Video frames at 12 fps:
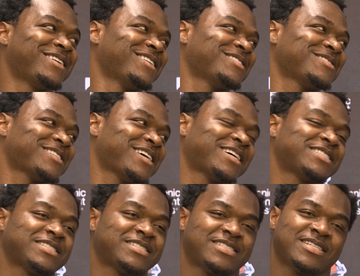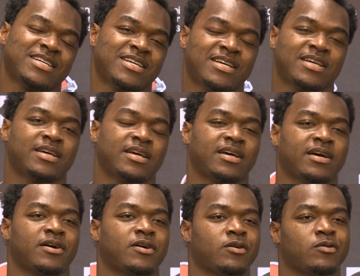you know what I'm saying? I just
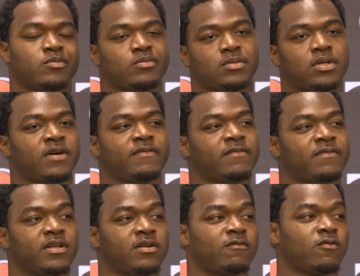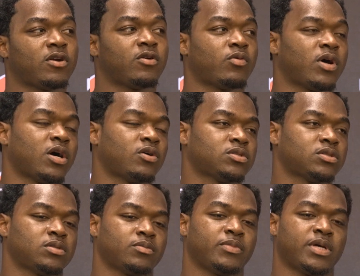um, love the feeling of running
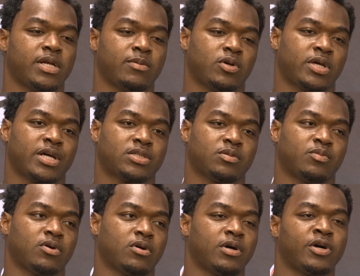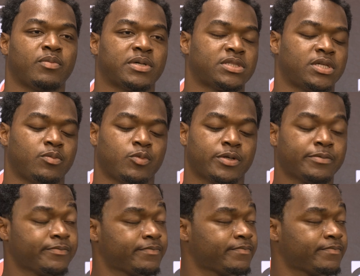routes, being able to catch the ball, help my team win.